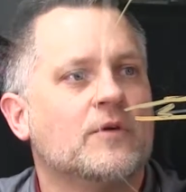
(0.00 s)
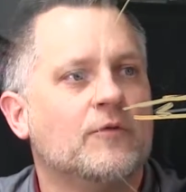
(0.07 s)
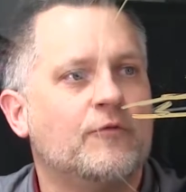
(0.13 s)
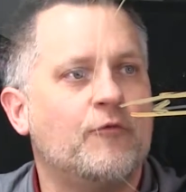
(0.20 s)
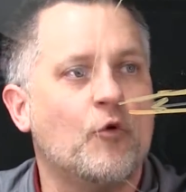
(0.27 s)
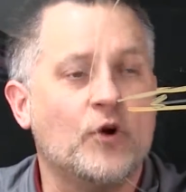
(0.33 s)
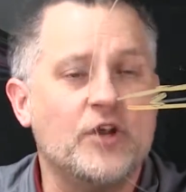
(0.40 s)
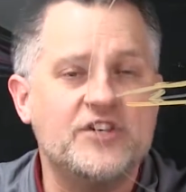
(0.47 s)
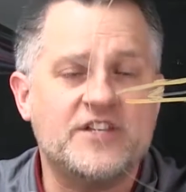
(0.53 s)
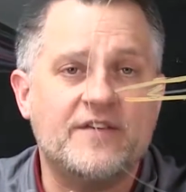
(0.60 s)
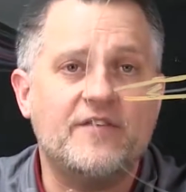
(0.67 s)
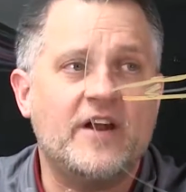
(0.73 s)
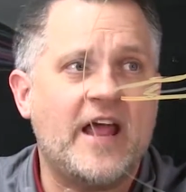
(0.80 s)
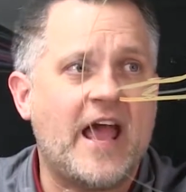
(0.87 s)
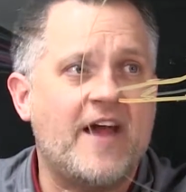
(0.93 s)

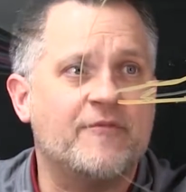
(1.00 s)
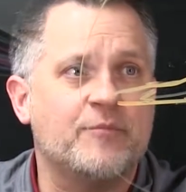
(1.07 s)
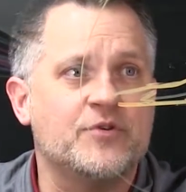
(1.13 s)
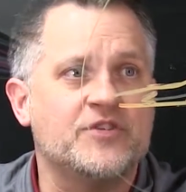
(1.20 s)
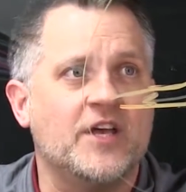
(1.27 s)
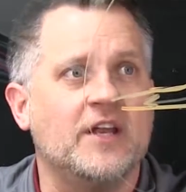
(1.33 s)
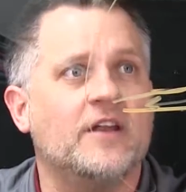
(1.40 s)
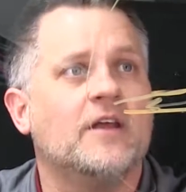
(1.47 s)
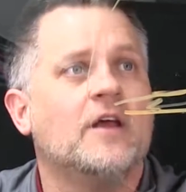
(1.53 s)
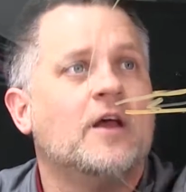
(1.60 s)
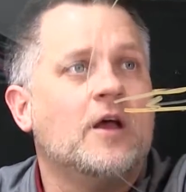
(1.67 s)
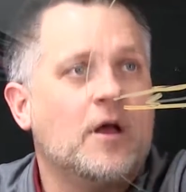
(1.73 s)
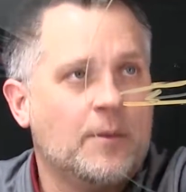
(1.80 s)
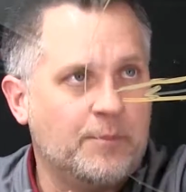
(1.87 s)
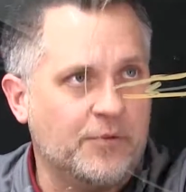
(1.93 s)
47.5%
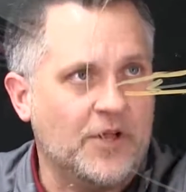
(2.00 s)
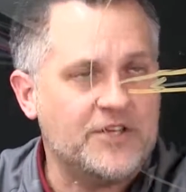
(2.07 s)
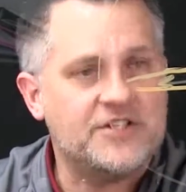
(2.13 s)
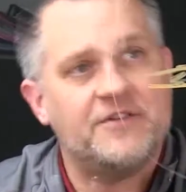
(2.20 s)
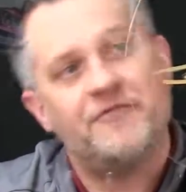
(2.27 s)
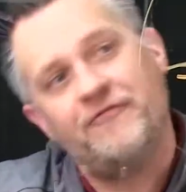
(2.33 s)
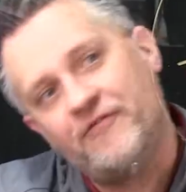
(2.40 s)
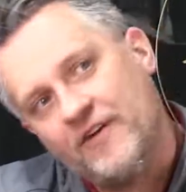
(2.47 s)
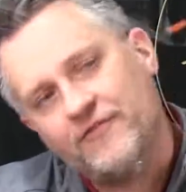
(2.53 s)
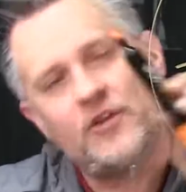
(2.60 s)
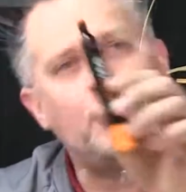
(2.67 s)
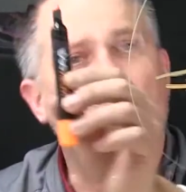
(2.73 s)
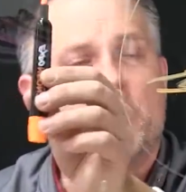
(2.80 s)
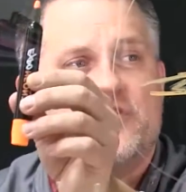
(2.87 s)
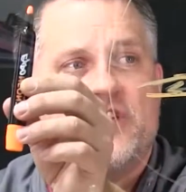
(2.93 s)
plus the
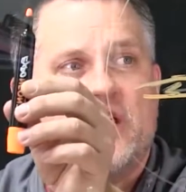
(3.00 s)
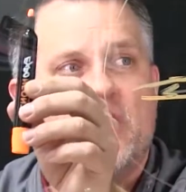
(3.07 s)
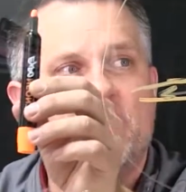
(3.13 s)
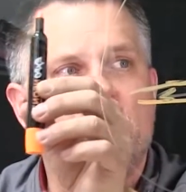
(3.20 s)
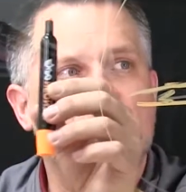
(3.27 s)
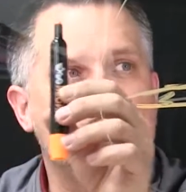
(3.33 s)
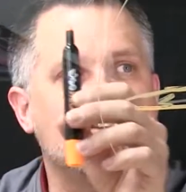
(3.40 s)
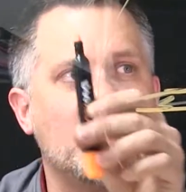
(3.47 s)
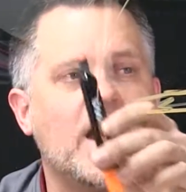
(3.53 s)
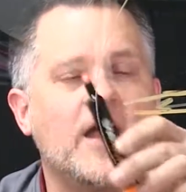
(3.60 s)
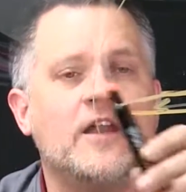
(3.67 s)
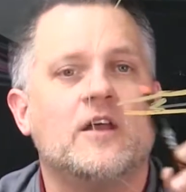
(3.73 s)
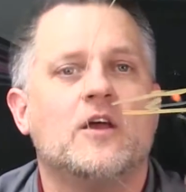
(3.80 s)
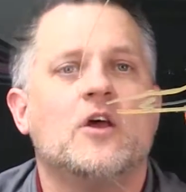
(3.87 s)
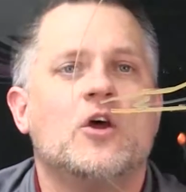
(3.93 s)
50% on this
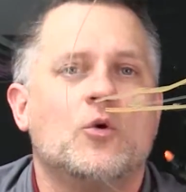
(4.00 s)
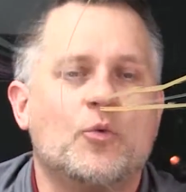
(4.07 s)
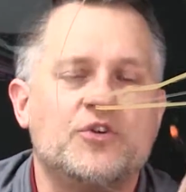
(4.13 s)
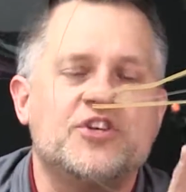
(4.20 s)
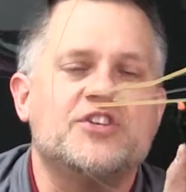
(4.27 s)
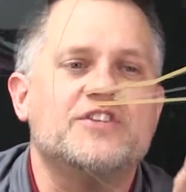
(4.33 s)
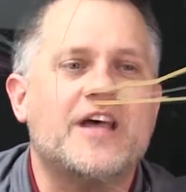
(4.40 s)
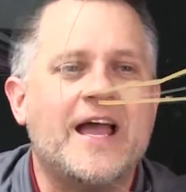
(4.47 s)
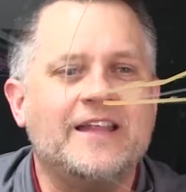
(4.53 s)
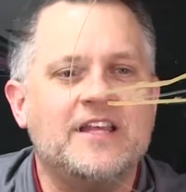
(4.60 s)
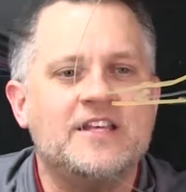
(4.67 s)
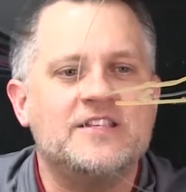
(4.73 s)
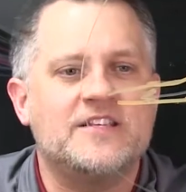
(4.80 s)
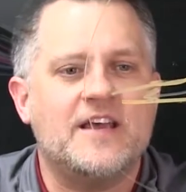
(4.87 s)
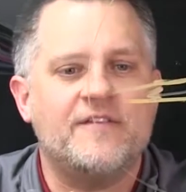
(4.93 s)
side, which is
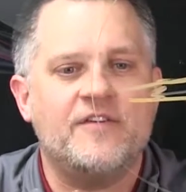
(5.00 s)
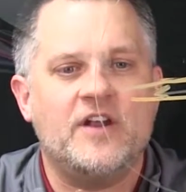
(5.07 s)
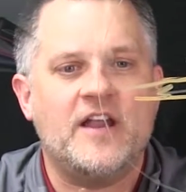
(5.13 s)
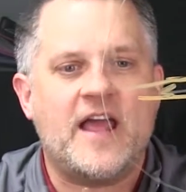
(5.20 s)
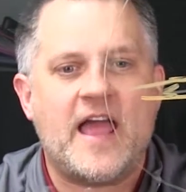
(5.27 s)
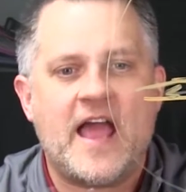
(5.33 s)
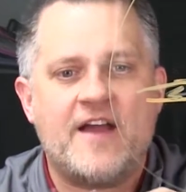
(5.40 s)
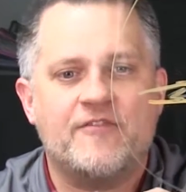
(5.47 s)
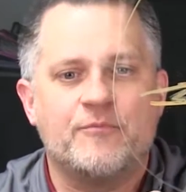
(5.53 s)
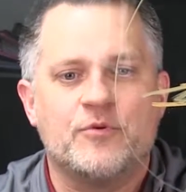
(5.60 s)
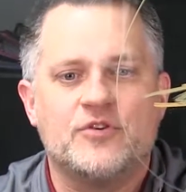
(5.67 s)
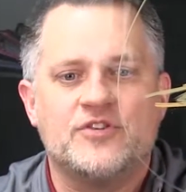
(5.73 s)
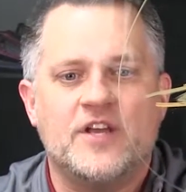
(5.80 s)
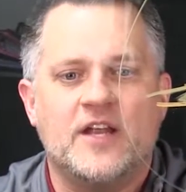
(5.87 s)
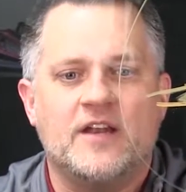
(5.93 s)

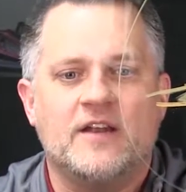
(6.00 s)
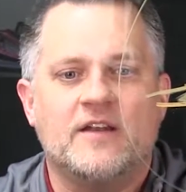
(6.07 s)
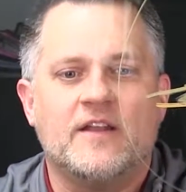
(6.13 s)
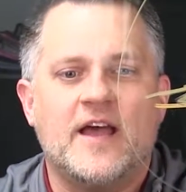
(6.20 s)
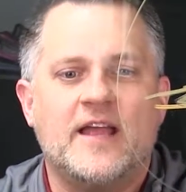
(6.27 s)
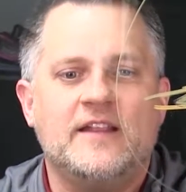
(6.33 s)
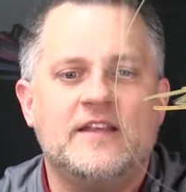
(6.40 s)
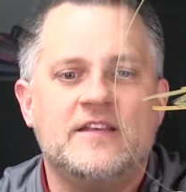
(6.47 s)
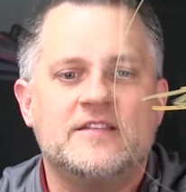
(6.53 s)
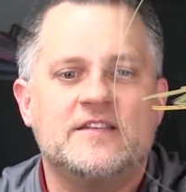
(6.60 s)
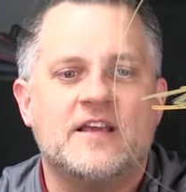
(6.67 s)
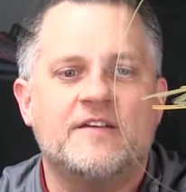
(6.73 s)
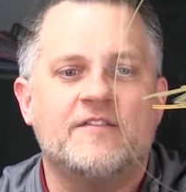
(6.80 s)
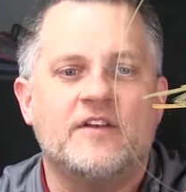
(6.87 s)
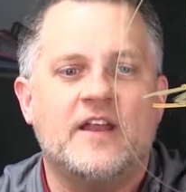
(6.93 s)
97.5%.
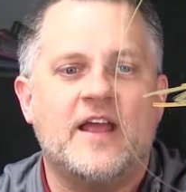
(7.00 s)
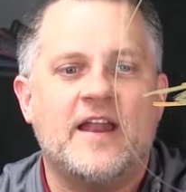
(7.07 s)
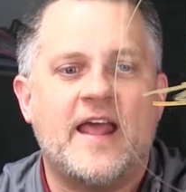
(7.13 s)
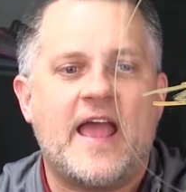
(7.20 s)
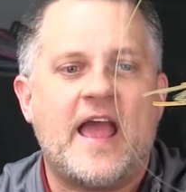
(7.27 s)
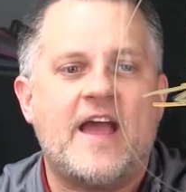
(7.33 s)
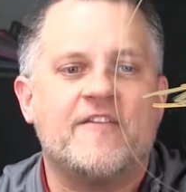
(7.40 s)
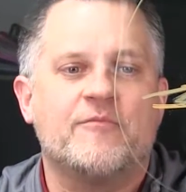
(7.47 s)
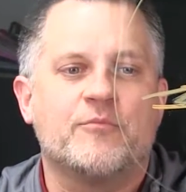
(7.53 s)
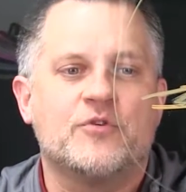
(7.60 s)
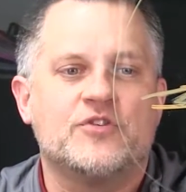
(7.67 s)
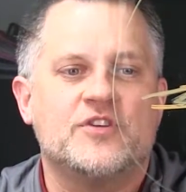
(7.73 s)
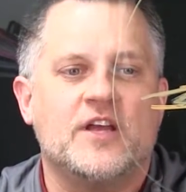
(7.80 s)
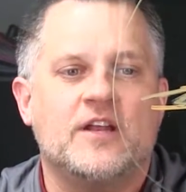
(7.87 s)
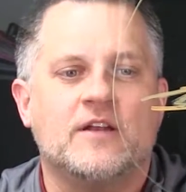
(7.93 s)

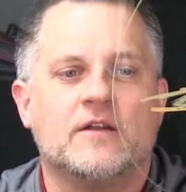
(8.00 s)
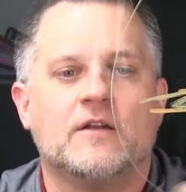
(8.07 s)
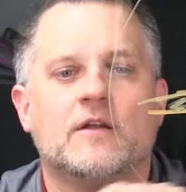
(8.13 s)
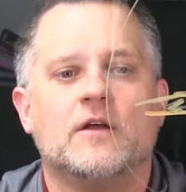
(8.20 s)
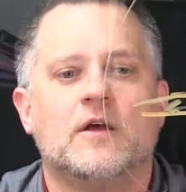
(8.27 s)
97.5%